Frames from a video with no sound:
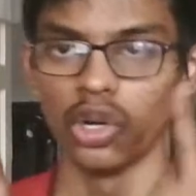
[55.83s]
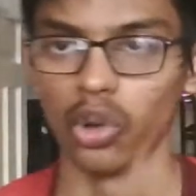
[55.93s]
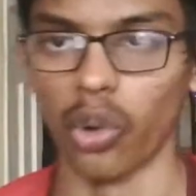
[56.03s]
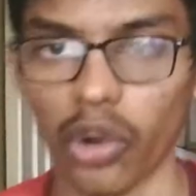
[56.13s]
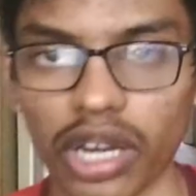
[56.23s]

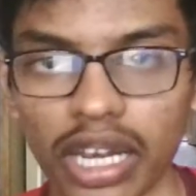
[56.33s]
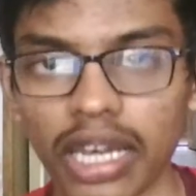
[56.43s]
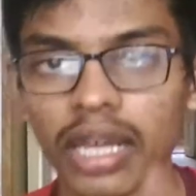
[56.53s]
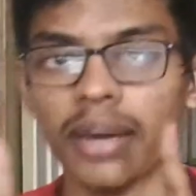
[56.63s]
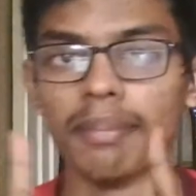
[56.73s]

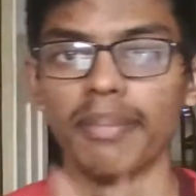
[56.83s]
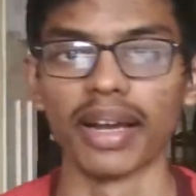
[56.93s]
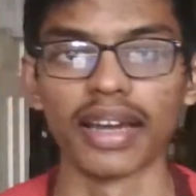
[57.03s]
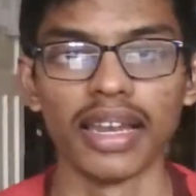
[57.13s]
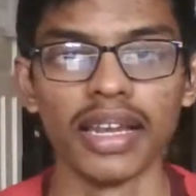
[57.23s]
oral,
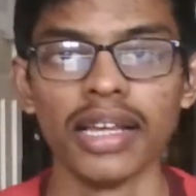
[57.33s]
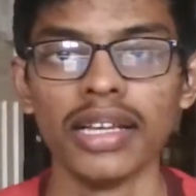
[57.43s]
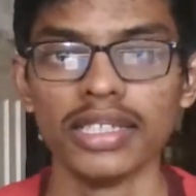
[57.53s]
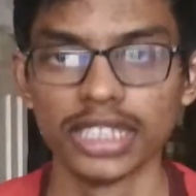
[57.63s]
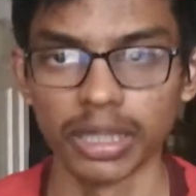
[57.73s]
buccal,
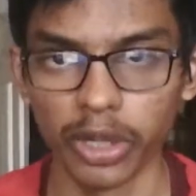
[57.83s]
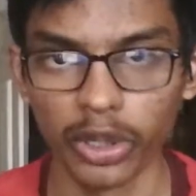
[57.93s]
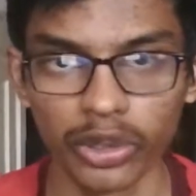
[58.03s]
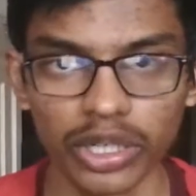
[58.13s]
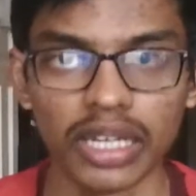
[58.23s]

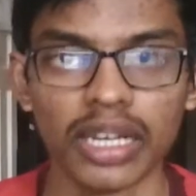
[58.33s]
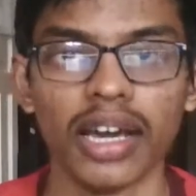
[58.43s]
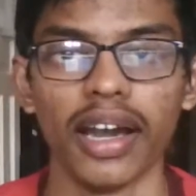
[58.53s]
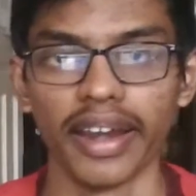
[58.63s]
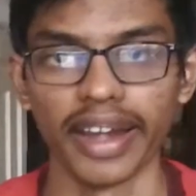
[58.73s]
sublingual,
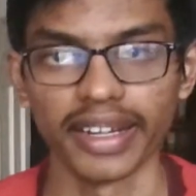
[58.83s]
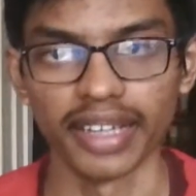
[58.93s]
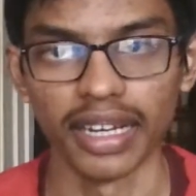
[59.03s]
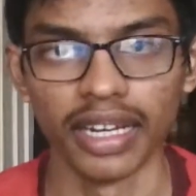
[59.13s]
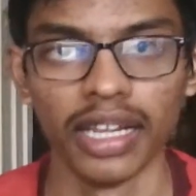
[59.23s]

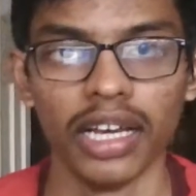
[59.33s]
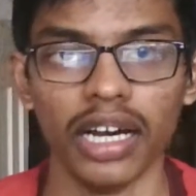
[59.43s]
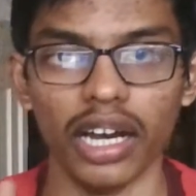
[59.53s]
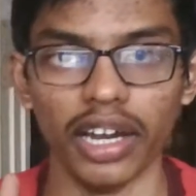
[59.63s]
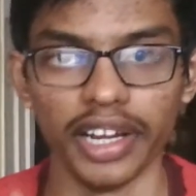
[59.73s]
rectal,
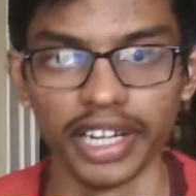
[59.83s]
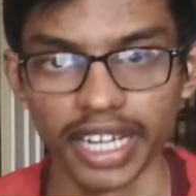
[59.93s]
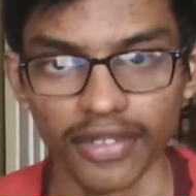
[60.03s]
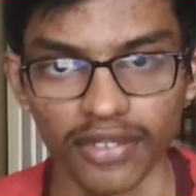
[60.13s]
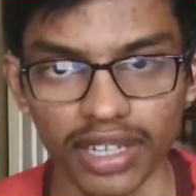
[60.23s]

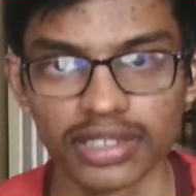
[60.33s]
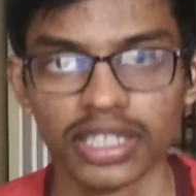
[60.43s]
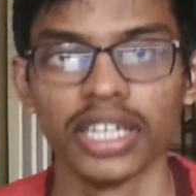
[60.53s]
intravenous,